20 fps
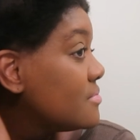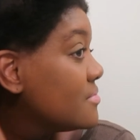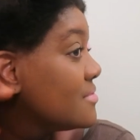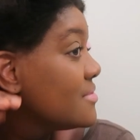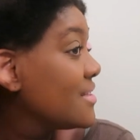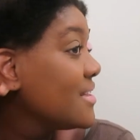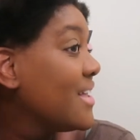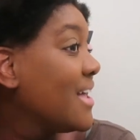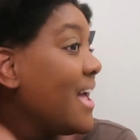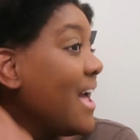
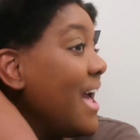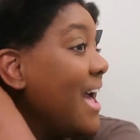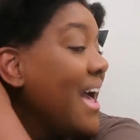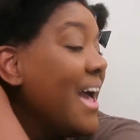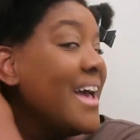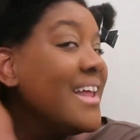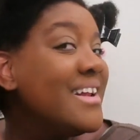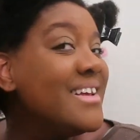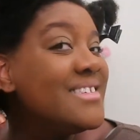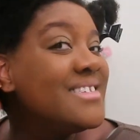
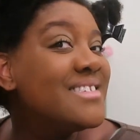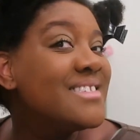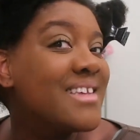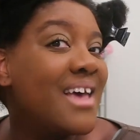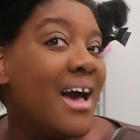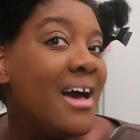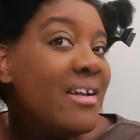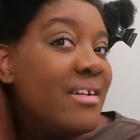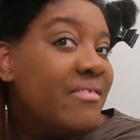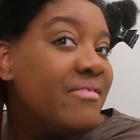and this is
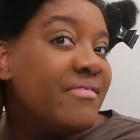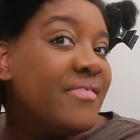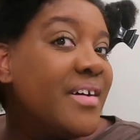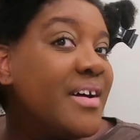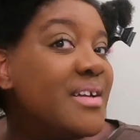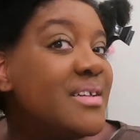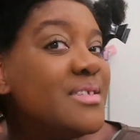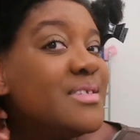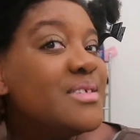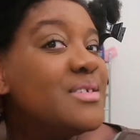kind of
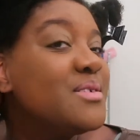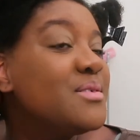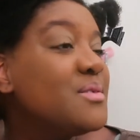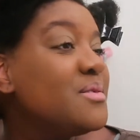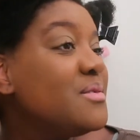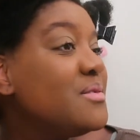fun too.